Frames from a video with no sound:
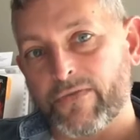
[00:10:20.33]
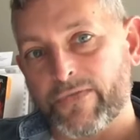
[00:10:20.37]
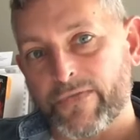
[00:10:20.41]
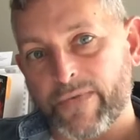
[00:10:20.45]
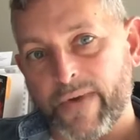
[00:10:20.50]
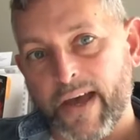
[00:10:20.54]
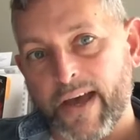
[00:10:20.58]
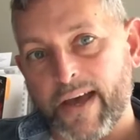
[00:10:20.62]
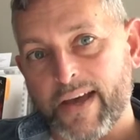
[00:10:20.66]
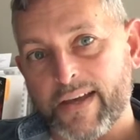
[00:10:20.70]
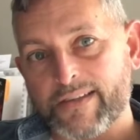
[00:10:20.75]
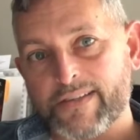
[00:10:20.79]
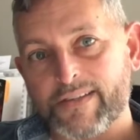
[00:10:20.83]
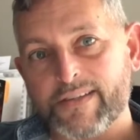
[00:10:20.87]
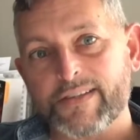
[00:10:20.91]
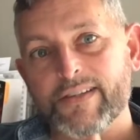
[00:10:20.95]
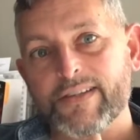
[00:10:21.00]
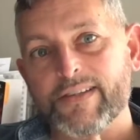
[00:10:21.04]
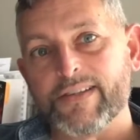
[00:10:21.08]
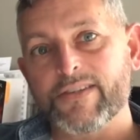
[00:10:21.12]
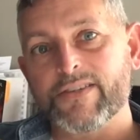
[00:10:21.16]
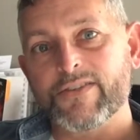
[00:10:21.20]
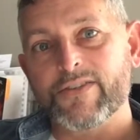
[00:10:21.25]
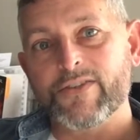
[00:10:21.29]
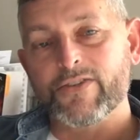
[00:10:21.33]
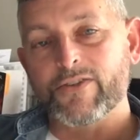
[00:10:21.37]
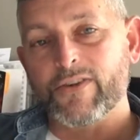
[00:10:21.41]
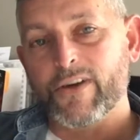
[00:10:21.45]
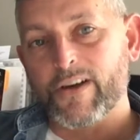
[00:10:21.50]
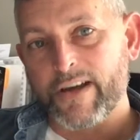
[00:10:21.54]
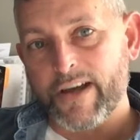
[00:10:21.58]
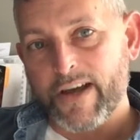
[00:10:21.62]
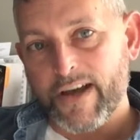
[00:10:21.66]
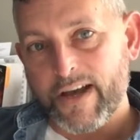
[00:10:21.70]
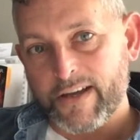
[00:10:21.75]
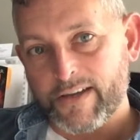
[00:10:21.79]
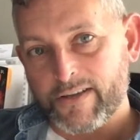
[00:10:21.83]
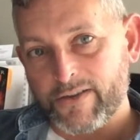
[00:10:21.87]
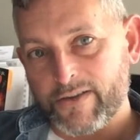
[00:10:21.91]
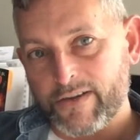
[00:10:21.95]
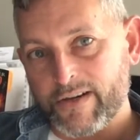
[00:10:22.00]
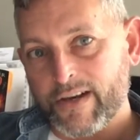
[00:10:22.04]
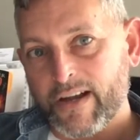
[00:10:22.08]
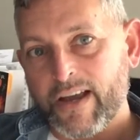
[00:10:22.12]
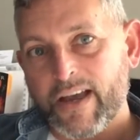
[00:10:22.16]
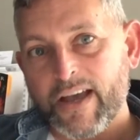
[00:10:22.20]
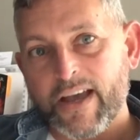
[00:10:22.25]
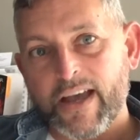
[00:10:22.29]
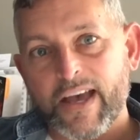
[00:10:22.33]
fast, it teaches you to draw accurate,